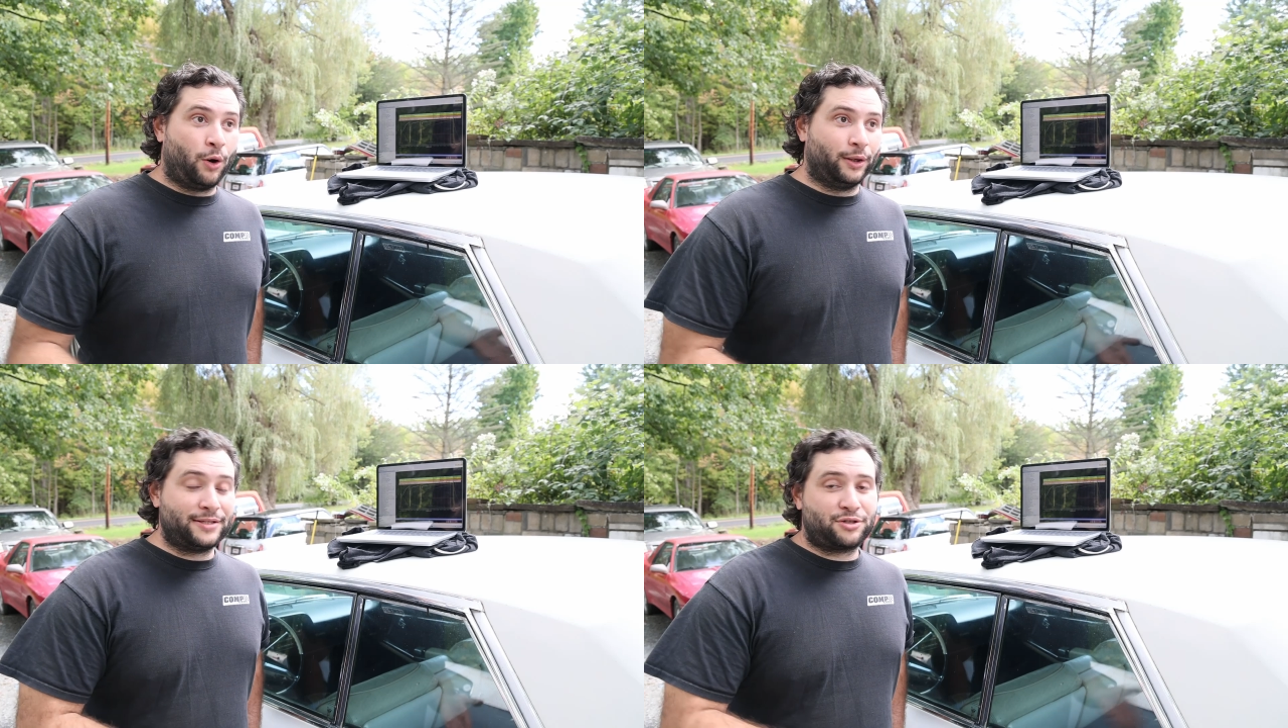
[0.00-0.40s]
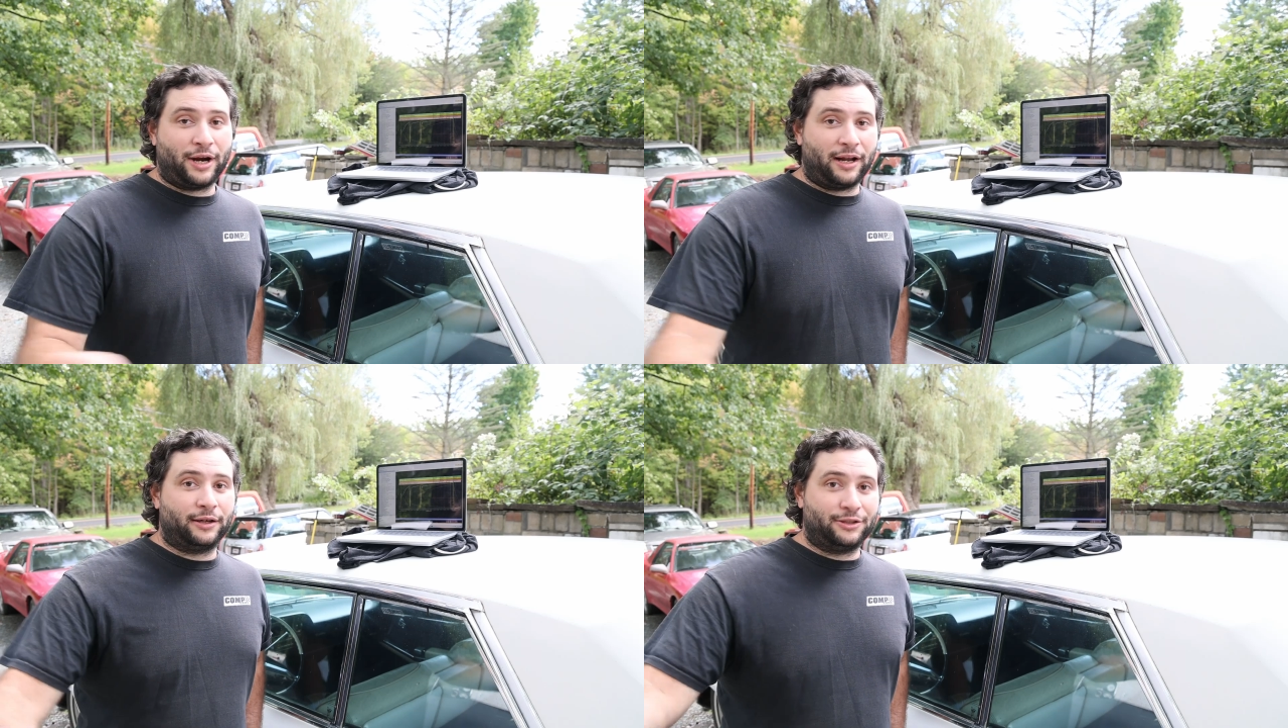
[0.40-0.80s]
or at least
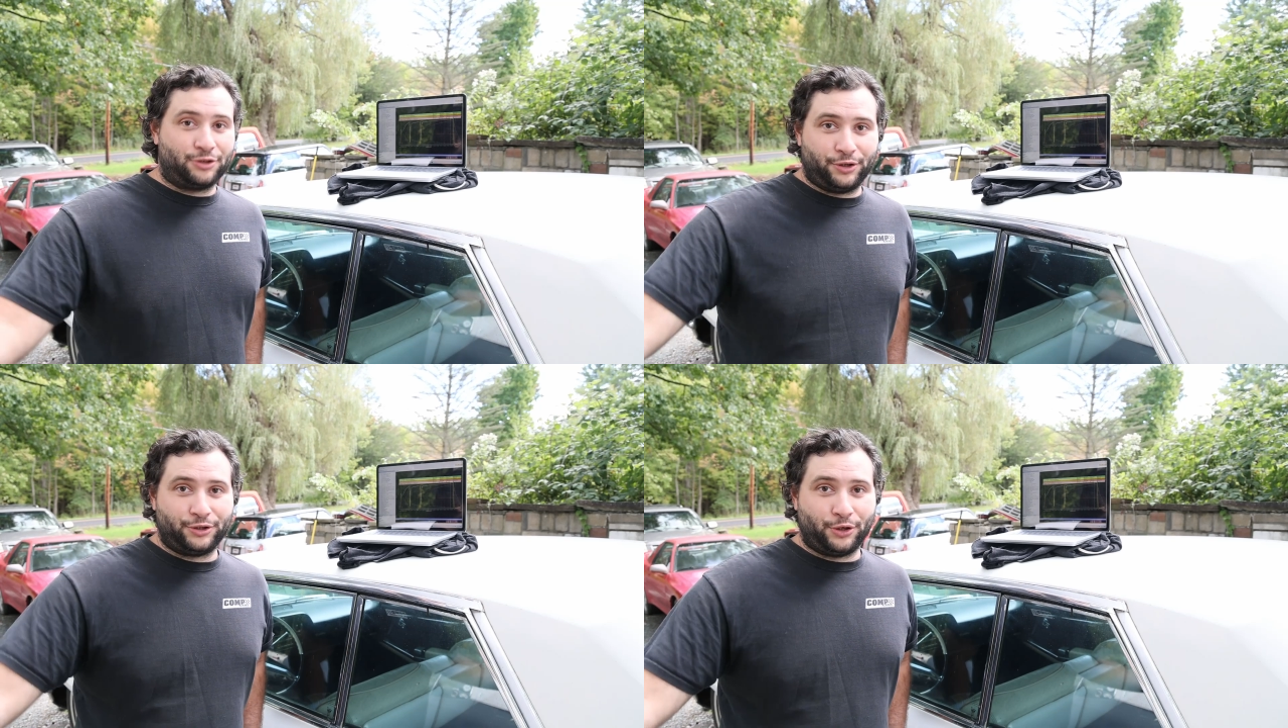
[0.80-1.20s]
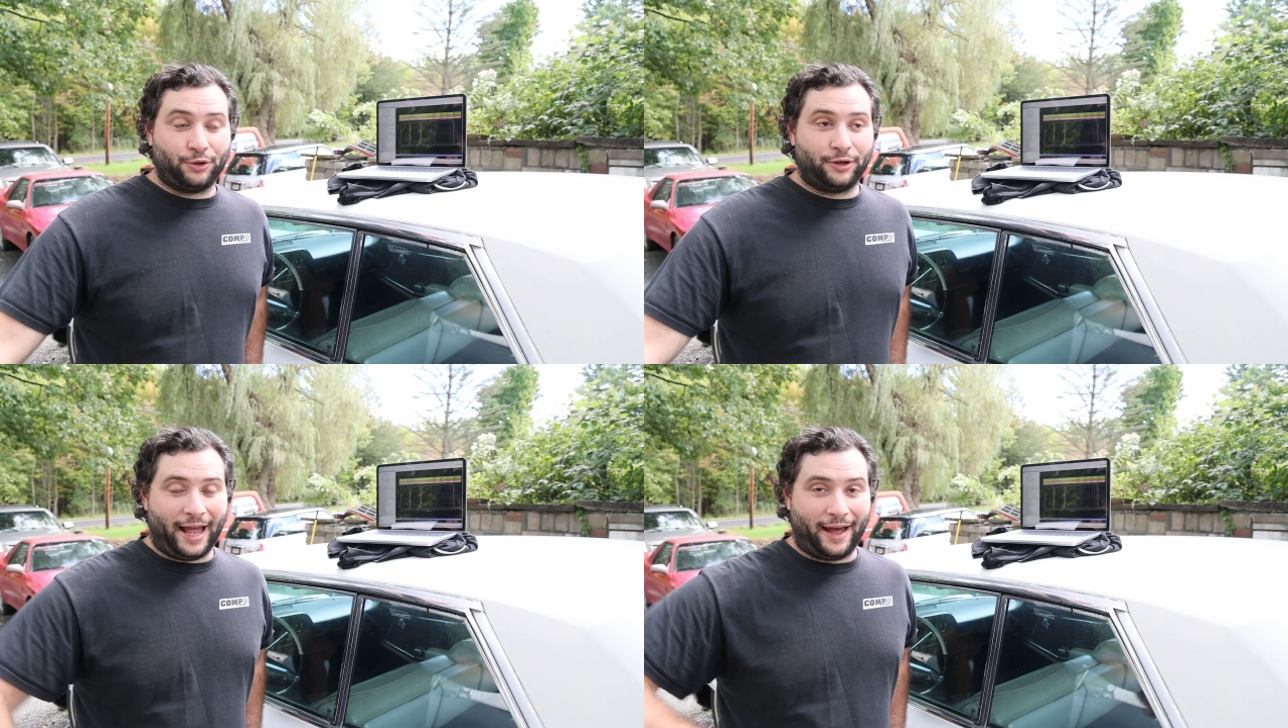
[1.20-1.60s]
trailer it to the
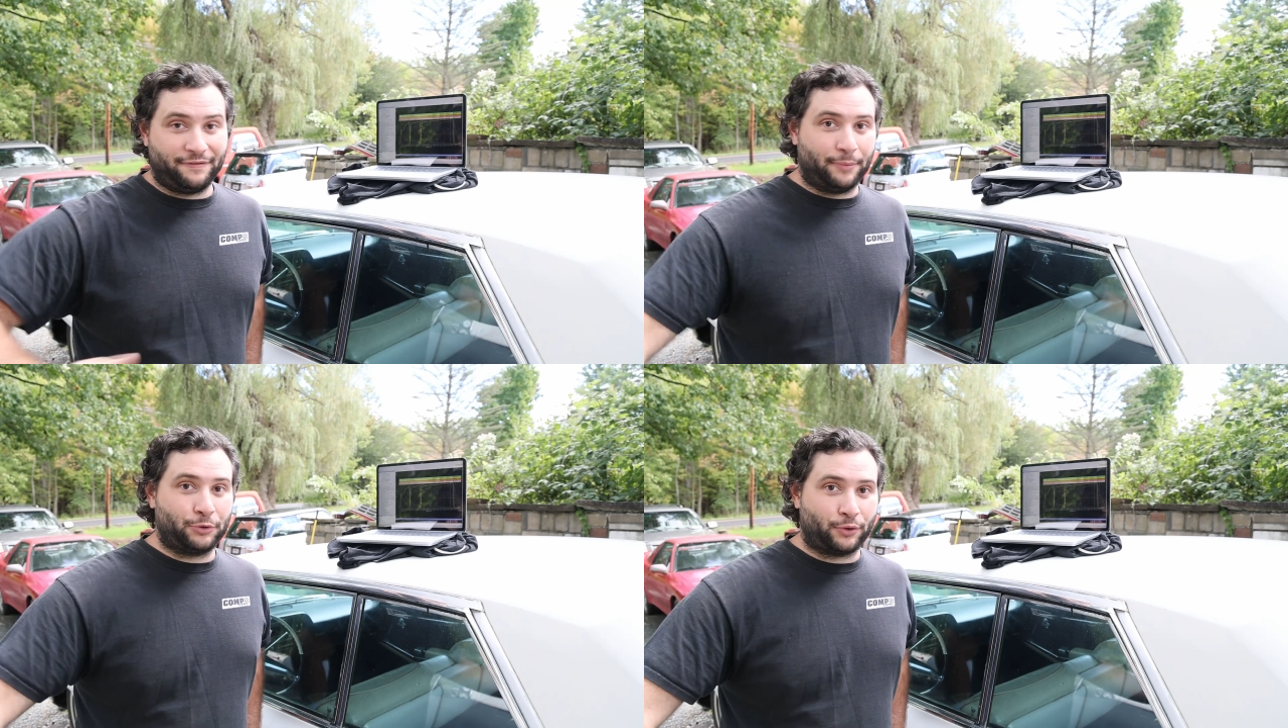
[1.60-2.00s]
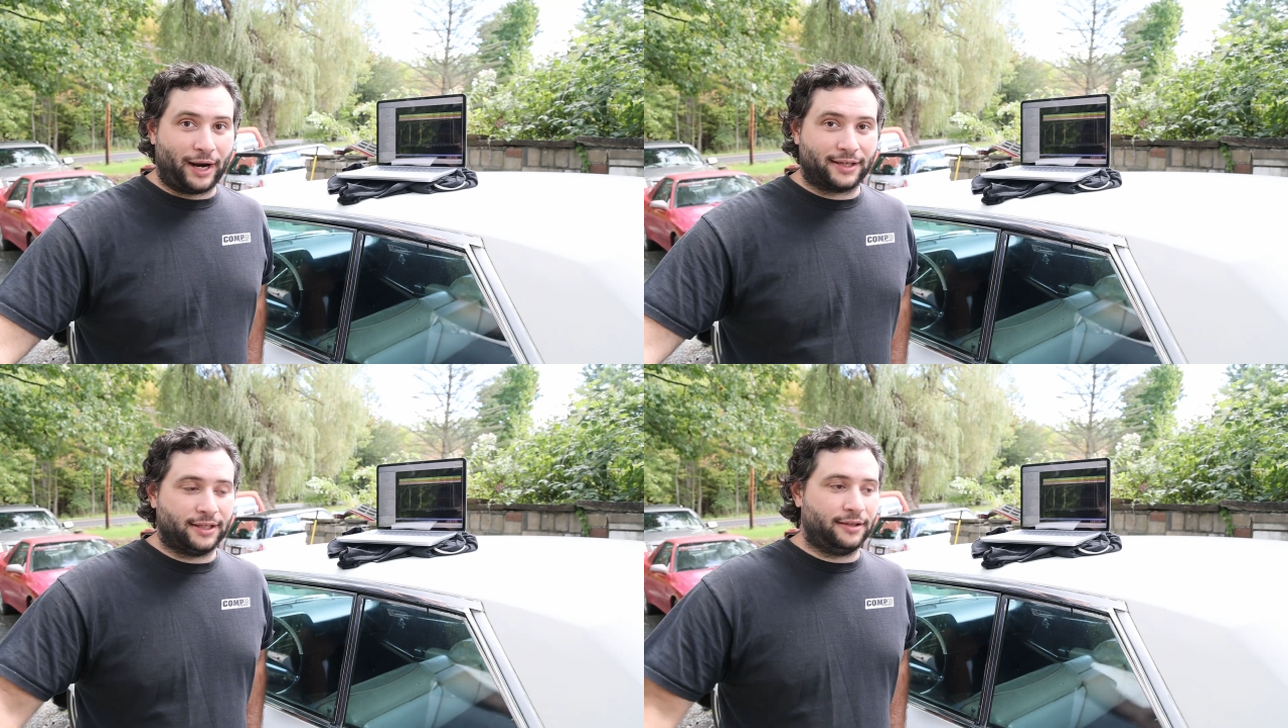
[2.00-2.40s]
tuner and have them correct